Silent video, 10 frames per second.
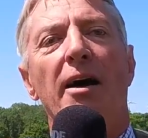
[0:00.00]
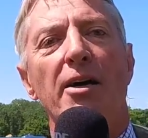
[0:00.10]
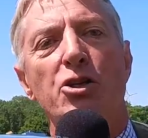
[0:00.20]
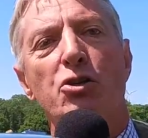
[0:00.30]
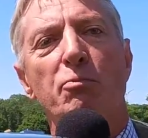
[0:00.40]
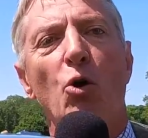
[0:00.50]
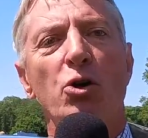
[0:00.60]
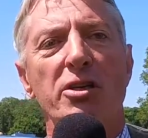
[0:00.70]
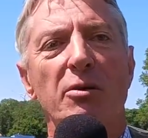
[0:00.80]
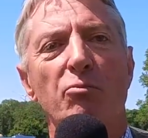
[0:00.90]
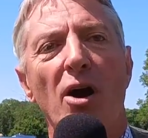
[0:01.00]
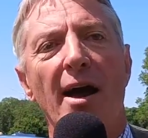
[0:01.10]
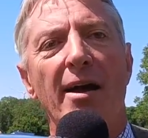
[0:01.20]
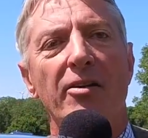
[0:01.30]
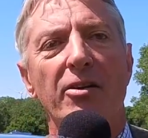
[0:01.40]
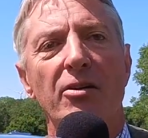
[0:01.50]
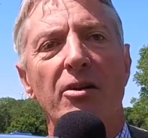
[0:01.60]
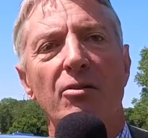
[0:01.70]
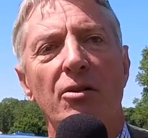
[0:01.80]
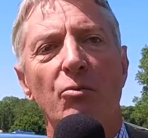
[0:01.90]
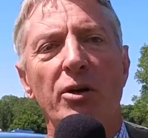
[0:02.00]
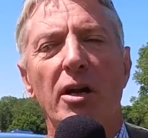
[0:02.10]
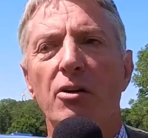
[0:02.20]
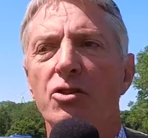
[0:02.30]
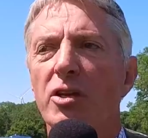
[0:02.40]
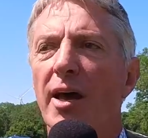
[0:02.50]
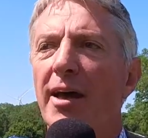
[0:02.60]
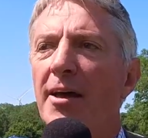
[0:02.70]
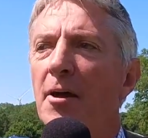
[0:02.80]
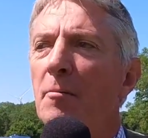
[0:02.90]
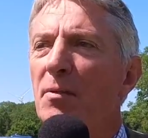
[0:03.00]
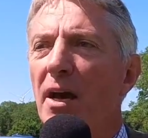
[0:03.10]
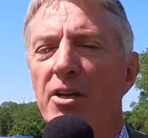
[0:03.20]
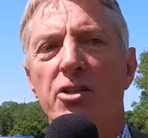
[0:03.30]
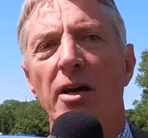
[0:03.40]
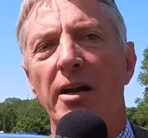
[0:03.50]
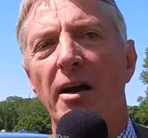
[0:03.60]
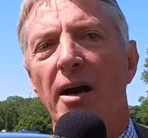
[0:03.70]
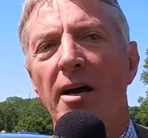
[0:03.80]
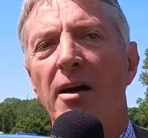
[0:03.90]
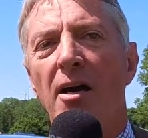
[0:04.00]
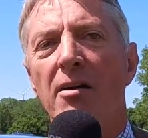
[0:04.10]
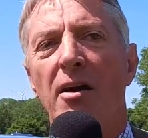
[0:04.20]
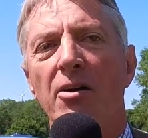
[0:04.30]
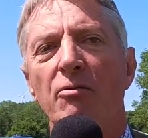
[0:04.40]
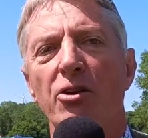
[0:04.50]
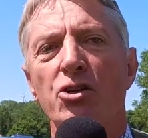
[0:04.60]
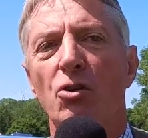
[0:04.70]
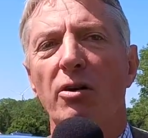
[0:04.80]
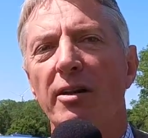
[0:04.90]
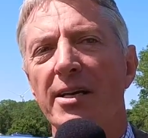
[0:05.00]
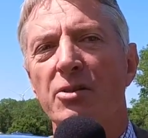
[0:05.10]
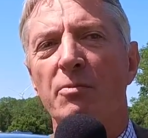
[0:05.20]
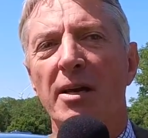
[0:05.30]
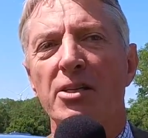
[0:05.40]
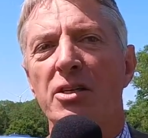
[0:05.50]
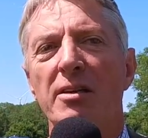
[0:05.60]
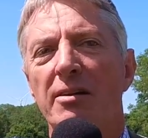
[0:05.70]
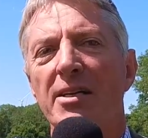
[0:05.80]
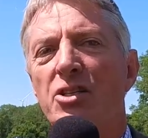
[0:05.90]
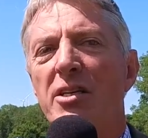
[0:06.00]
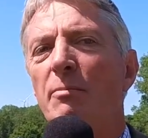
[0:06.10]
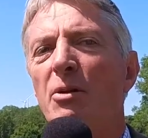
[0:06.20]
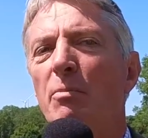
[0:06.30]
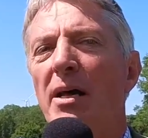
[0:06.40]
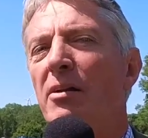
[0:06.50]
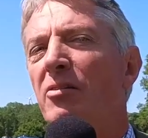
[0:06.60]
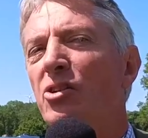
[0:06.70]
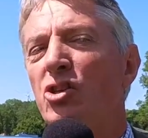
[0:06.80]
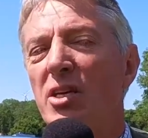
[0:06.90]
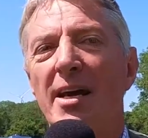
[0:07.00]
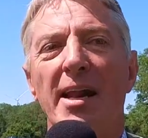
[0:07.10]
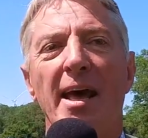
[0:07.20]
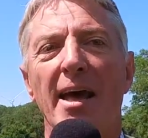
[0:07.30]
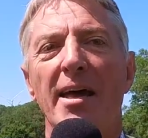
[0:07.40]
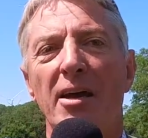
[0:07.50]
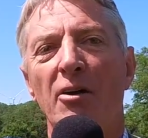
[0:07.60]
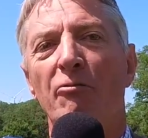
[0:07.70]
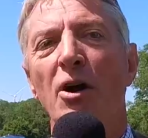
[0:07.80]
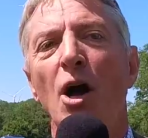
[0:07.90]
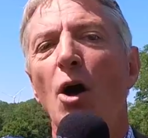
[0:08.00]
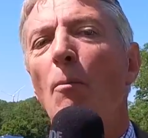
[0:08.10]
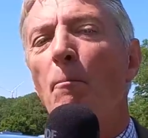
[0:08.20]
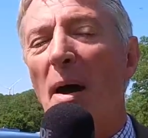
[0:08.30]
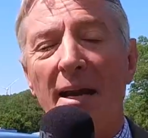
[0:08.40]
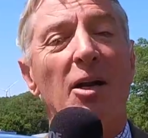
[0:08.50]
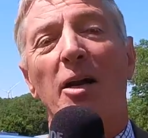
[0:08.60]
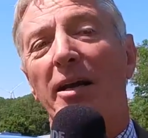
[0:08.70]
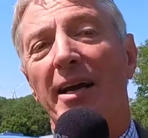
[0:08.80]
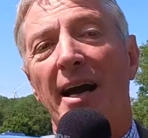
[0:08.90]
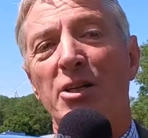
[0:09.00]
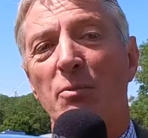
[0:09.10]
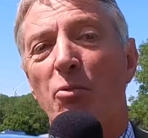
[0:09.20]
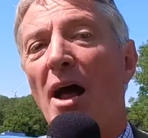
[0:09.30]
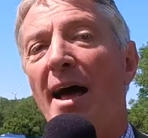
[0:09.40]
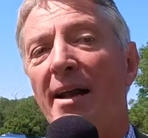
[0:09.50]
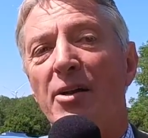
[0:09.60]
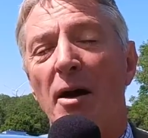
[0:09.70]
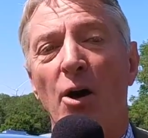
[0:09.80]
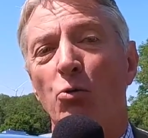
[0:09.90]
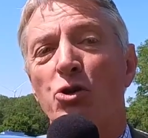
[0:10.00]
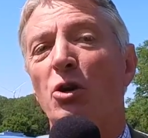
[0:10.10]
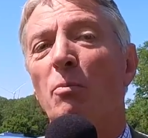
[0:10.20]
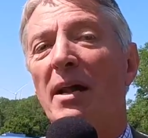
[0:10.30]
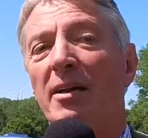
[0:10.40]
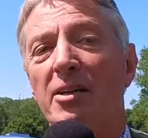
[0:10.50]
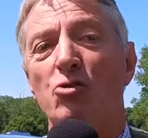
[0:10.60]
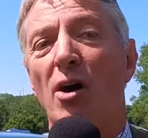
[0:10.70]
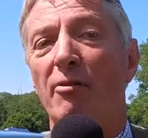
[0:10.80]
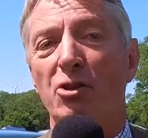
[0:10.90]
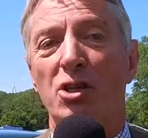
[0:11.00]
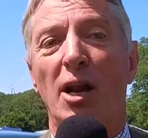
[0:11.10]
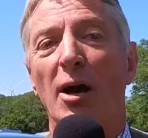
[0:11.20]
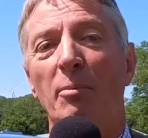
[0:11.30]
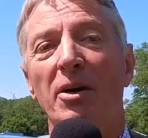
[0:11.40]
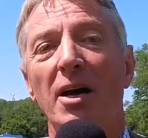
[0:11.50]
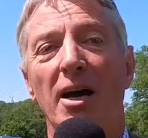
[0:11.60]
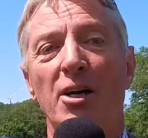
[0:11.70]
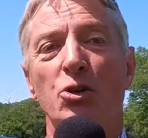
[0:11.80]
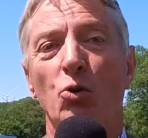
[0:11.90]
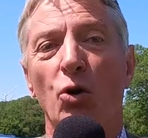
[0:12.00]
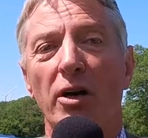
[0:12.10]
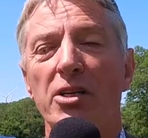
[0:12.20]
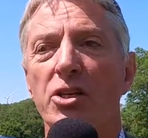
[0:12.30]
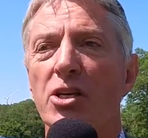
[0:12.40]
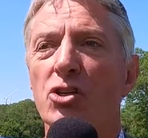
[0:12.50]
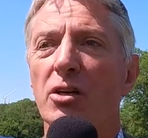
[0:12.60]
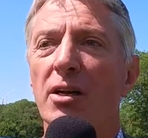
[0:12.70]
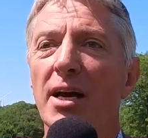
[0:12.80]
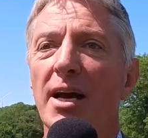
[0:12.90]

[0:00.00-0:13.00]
sporting brand that we know today. And I'd argue very strongly that's deeply embedded in the DNA of Bentley as a brand, and also Bentley Drivers Club as an organisation.